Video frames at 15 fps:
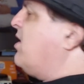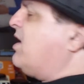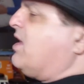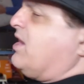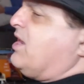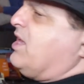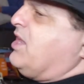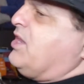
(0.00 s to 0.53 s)

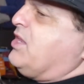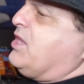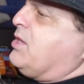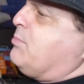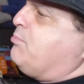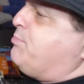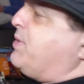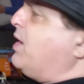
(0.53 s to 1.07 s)
an
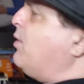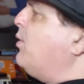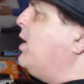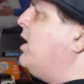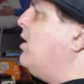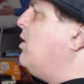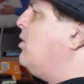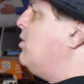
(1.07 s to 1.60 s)
Indian
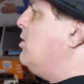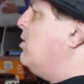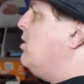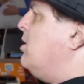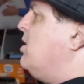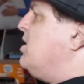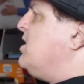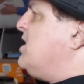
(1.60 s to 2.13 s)
burial
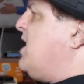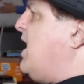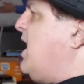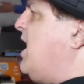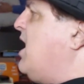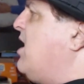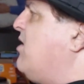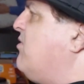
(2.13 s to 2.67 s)

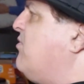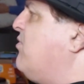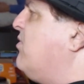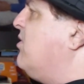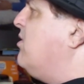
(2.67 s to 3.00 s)
cave.